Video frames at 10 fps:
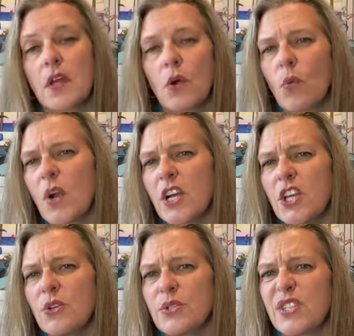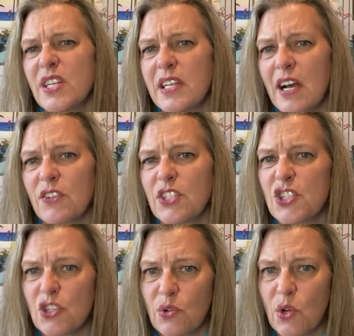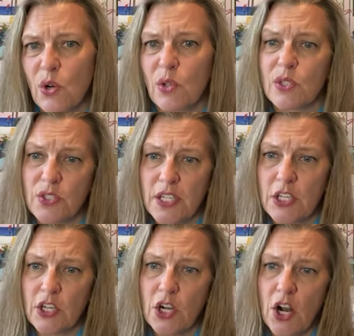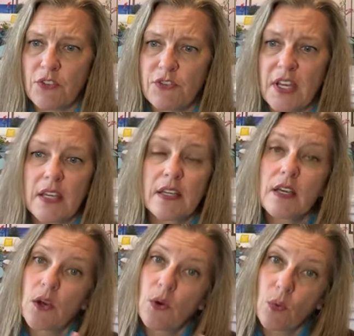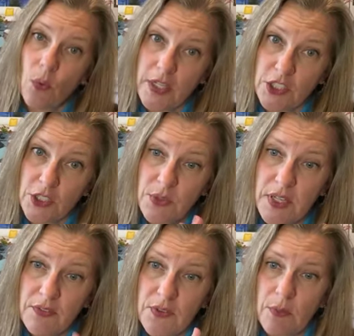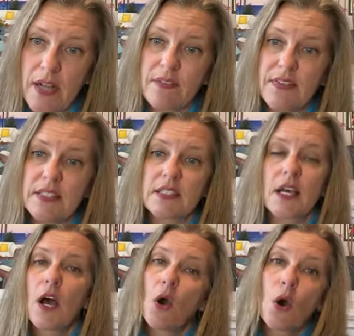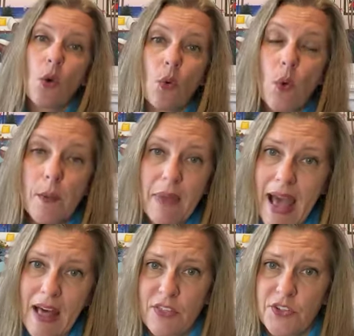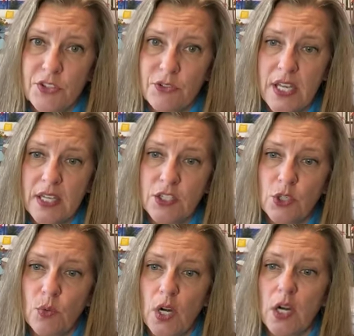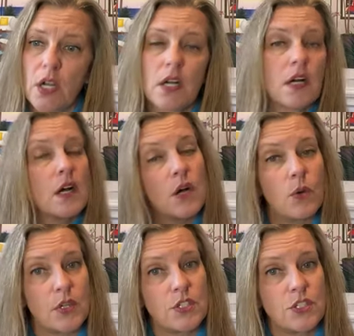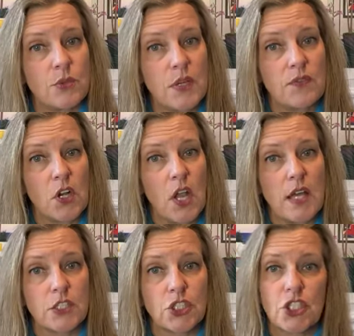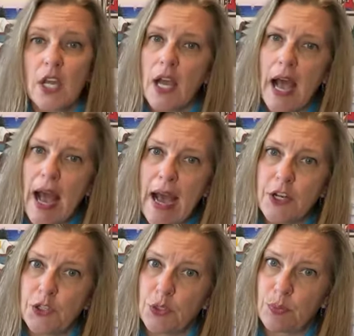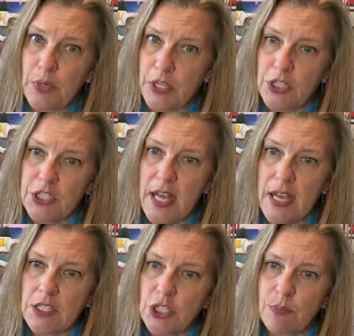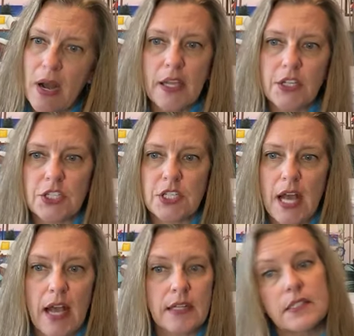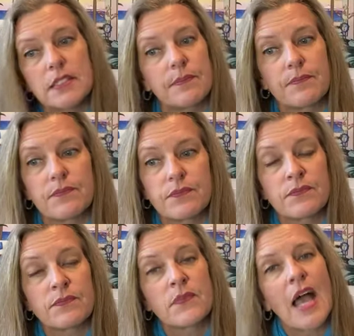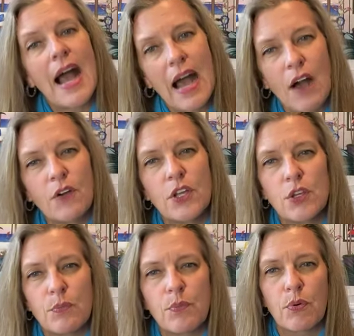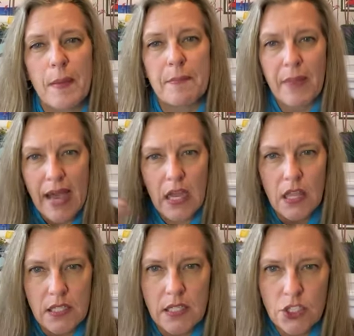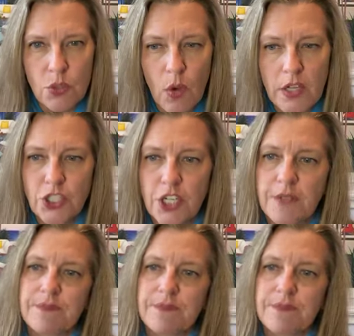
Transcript: Where do you sit down to scroll and drink your coffee? What do you eat for breakfast? What path do you take to work? What do you eat for lunch? Do you bring your snacks or buy your snacks? How do you pack the dishwasher?